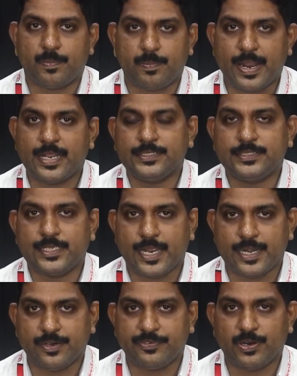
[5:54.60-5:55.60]
plans,
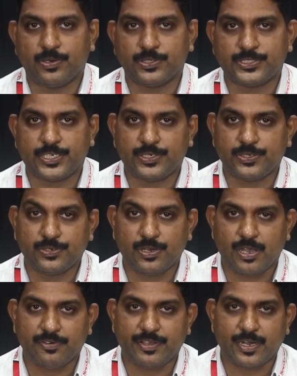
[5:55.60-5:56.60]
and we want to stick to
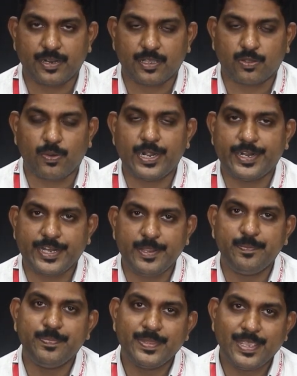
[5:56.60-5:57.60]
our
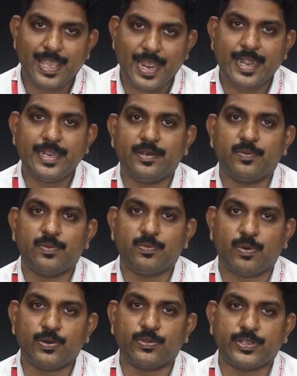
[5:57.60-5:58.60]
quality, and
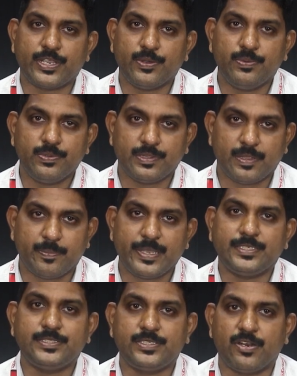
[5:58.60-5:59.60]
want to give the
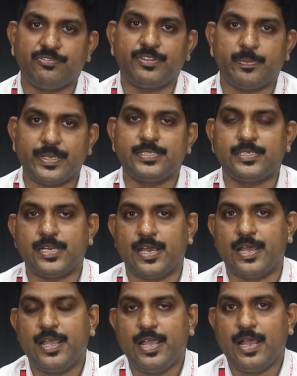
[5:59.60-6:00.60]
best of the best
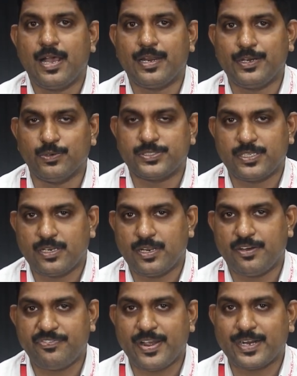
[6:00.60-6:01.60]
news.
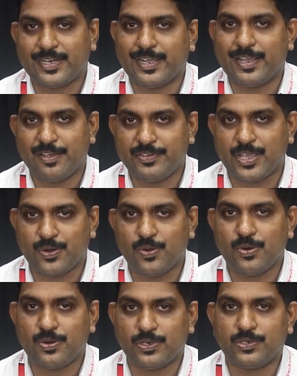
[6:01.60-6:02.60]
In fact, we are
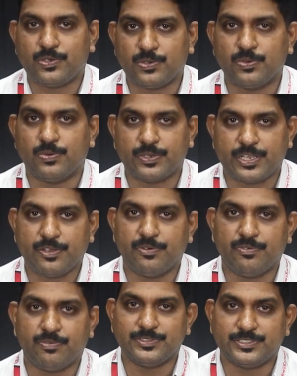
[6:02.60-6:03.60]
known to give
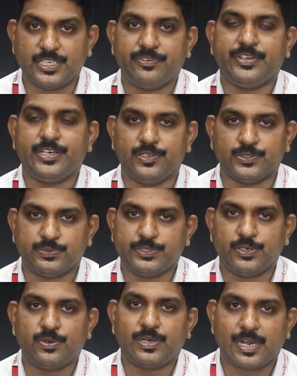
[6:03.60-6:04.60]
genuine news. We
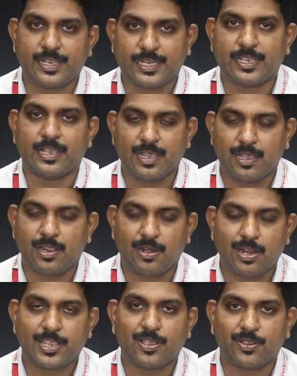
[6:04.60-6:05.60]
don't like
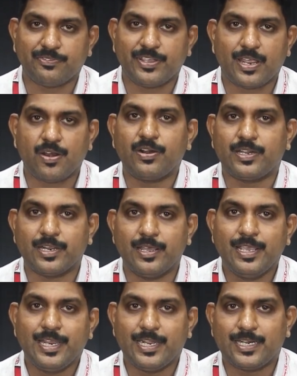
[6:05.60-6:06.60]
or we are not
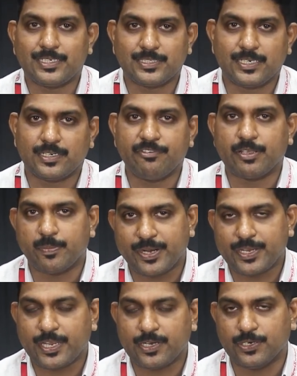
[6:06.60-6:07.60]
interested in giving
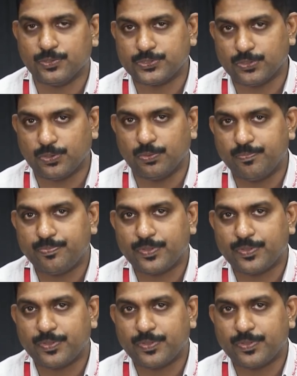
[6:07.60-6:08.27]
breaking news. So